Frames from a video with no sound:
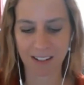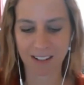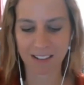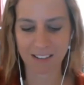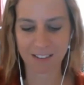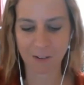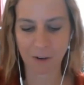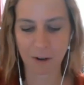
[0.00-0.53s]

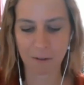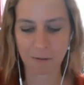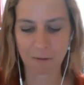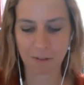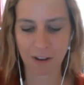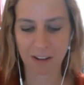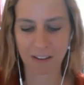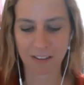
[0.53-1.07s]
sort
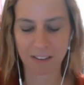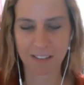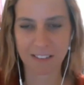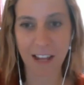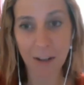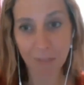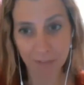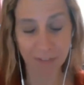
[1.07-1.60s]
of
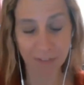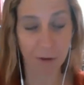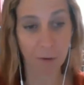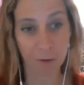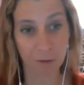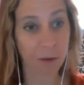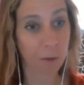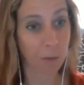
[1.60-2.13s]
safe
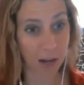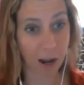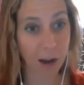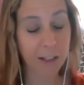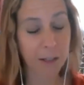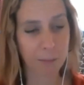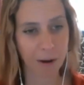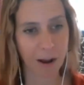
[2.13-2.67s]
zone that we
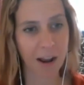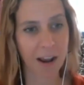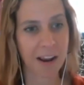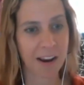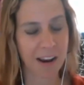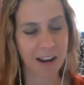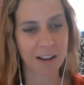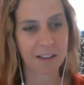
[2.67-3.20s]

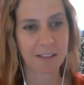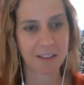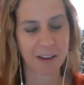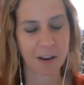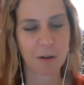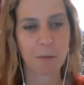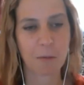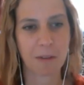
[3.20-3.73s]
occupy,
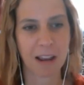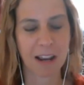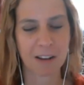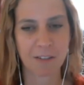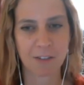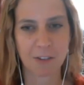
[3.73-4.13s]
and